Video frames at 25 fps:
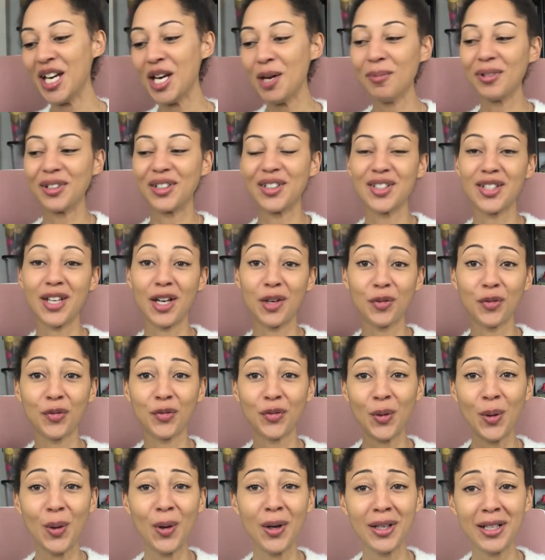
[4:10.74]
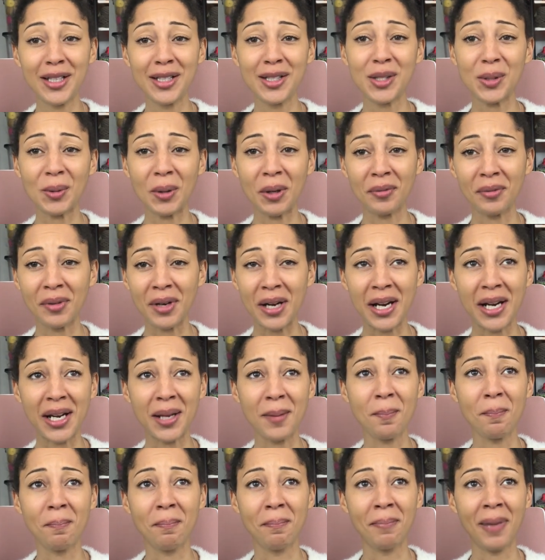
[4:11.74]
because I'd fallen into a
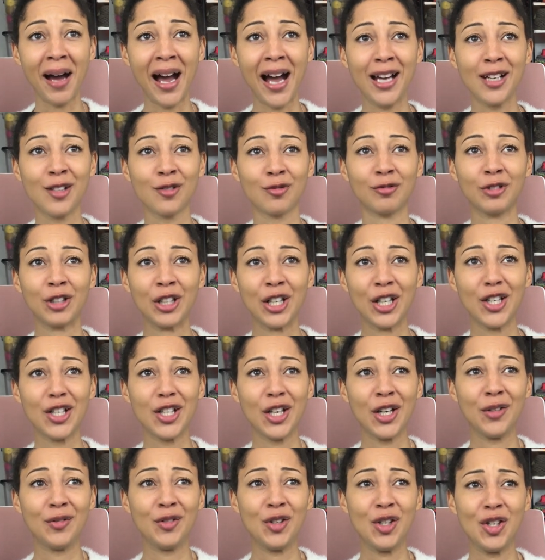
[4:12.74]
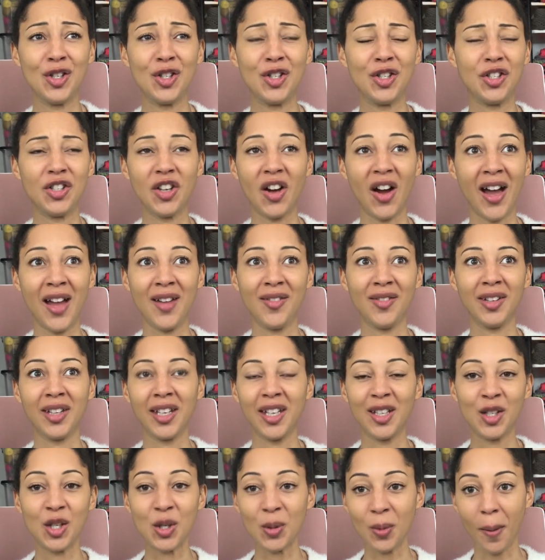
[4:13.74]
really bad rut of just diving
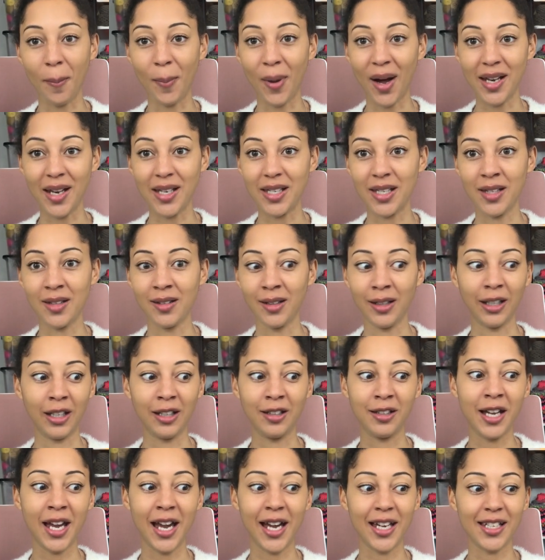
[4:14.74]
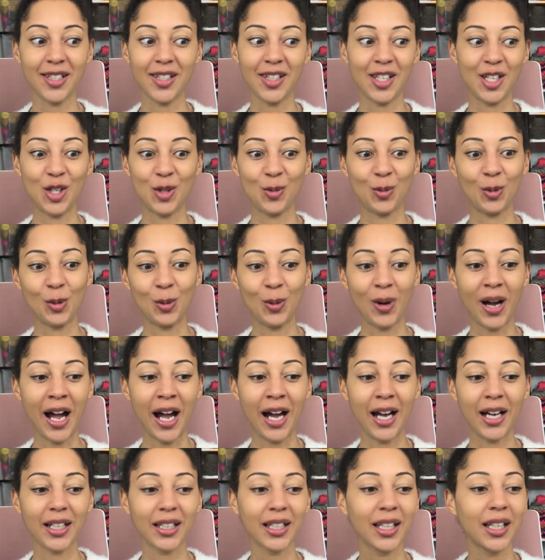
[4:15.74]
into a pattern thinking yes this will
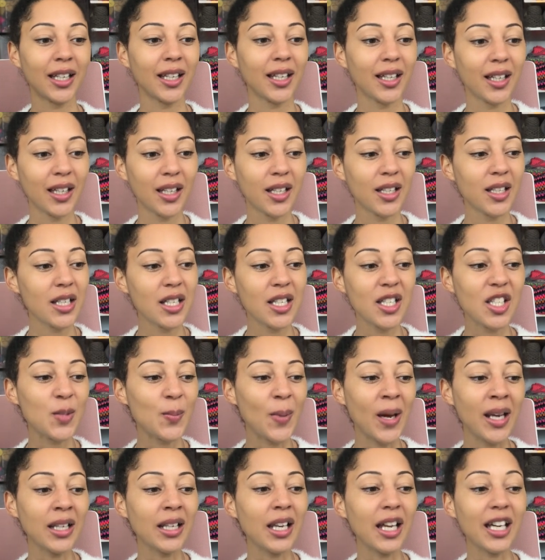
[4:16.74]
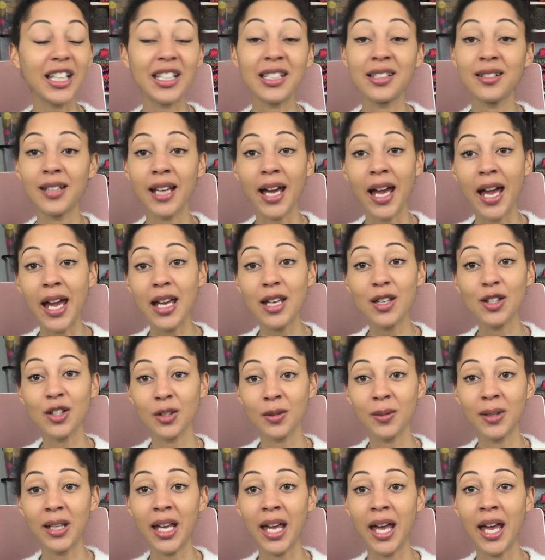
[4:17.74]
work, spending like a day
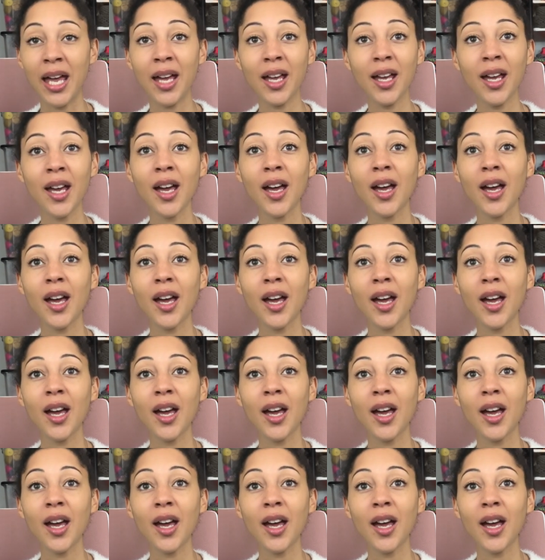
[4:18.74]
doing it